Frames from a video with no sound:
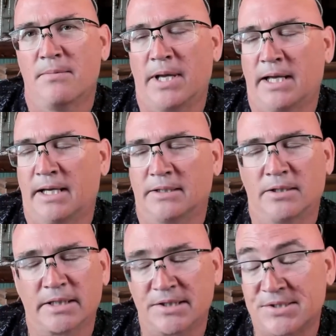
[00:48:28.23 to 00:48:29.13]
and
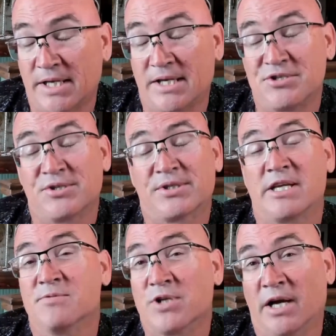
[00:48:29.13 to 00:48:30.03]
all I can say is just
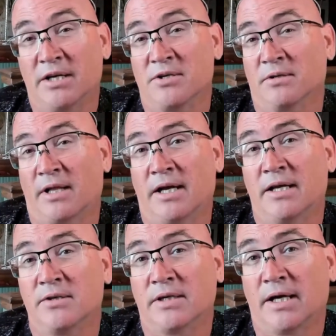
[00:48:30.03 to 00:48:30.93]
keep shining your
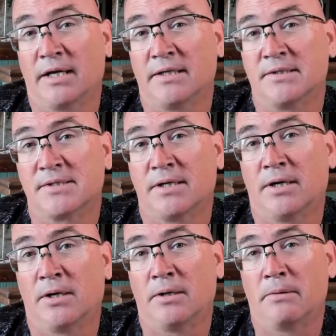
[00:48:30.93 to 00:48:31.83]
light, you guys.
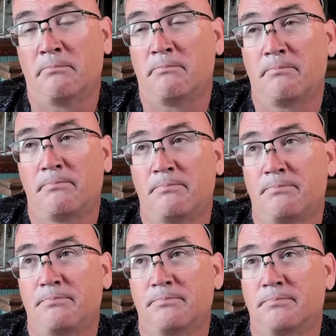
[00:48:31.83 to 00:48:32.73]
Um,
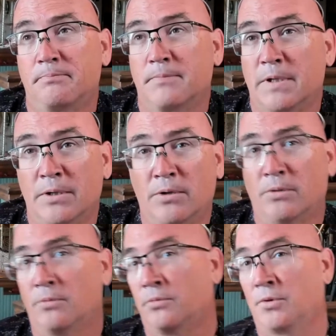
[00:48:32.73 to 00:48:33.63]
you
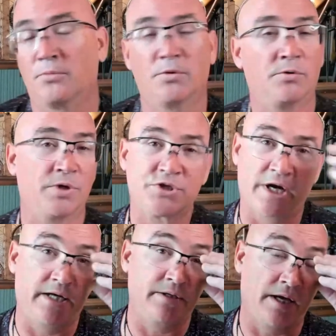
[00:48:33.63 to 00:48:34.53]
know, when when we
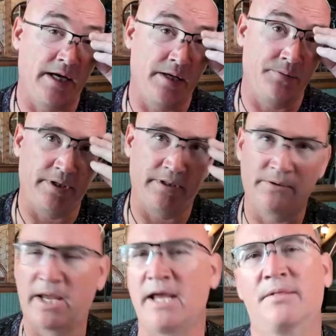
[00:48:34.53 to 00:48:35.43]
shine light, we
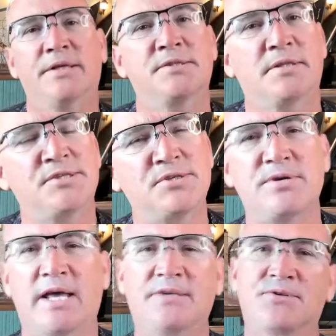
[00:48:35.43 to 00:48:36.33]
hey, let's let's do
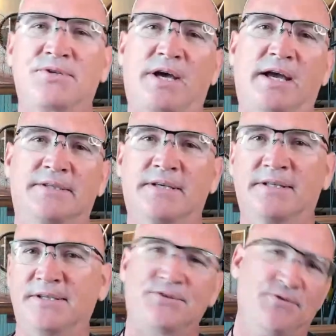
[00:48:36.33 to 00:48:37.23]
an exercise.
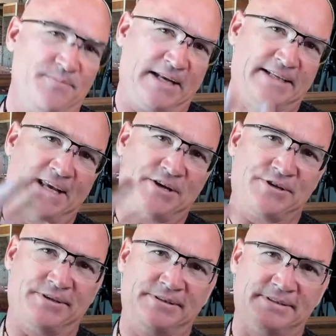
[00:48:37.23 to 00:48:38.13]
Let's do a meditation.